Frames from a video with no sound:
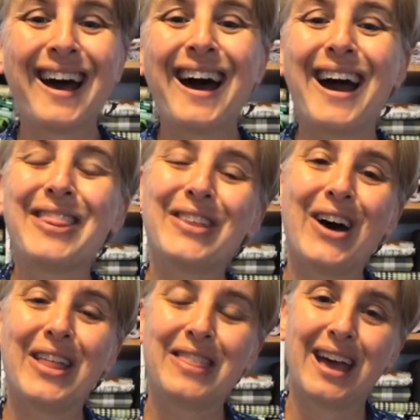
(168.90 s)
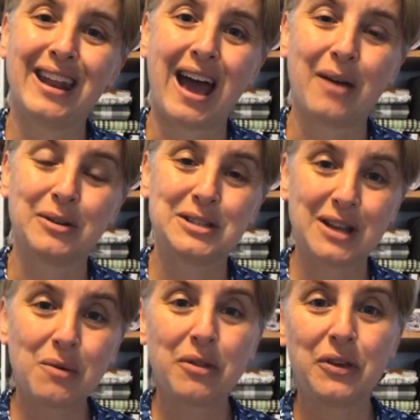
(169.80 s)
I thought that I would
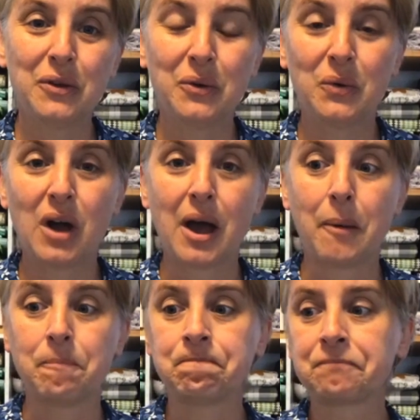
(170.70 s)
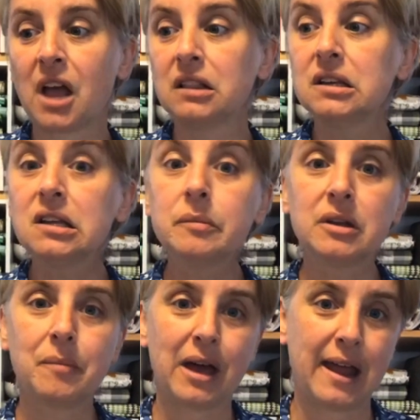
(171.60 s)
share with you a little bit
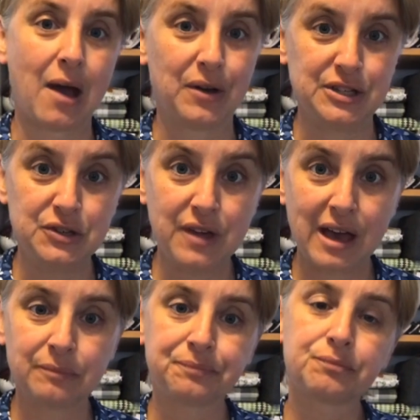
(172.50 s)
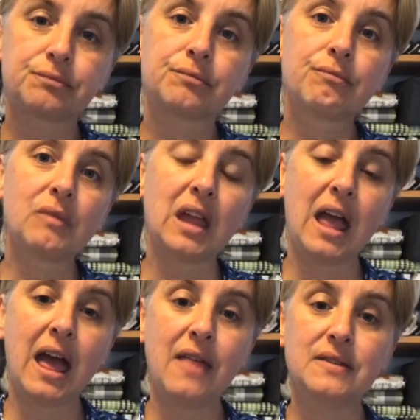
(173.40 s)
about how I do that
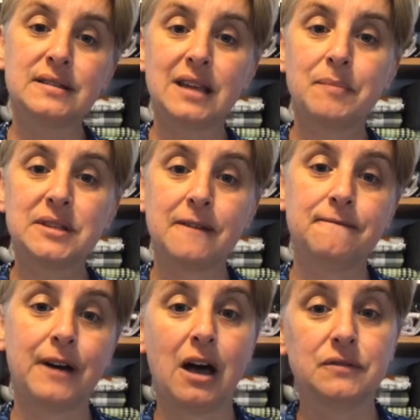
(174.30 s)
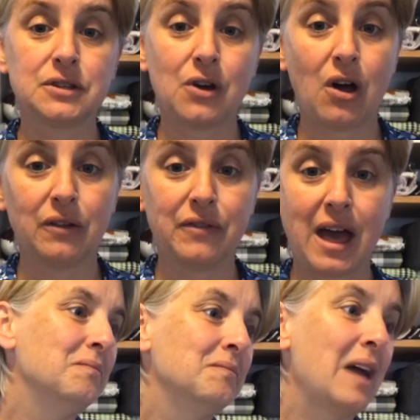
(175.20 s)
and the steps involved in all of
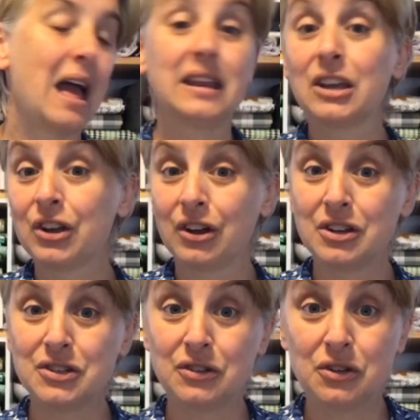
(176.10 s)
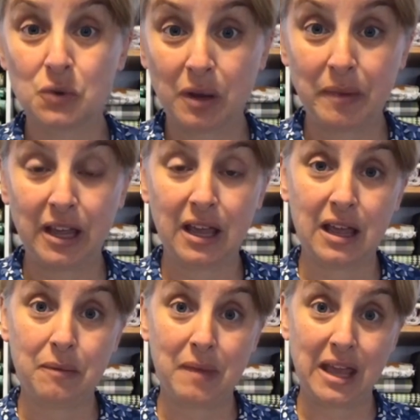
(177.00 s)
that, and encourage you to join me
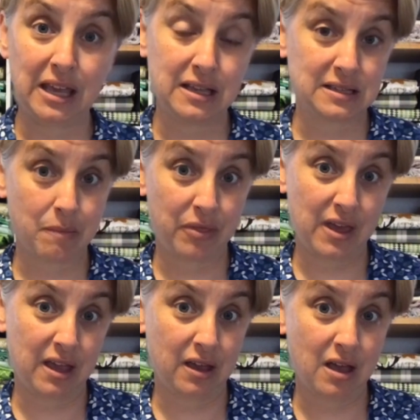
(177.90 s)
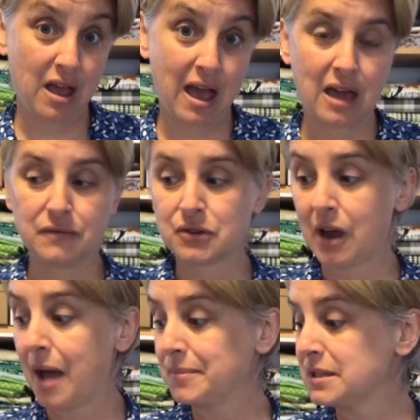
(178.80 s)
in making something out of
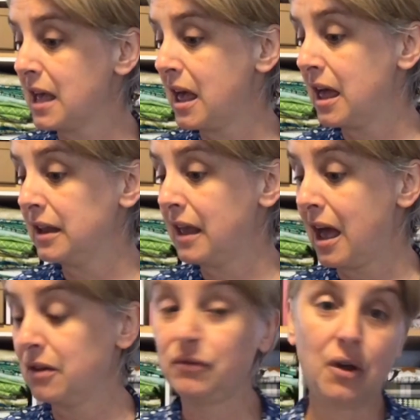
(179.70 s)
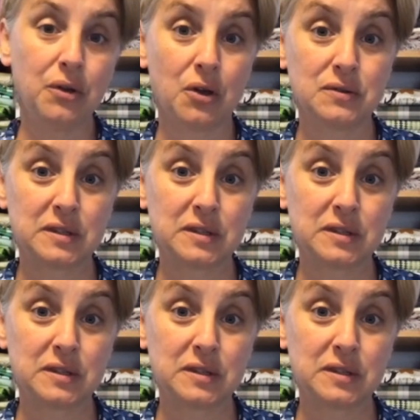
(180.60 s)
scraps and out of yo-yos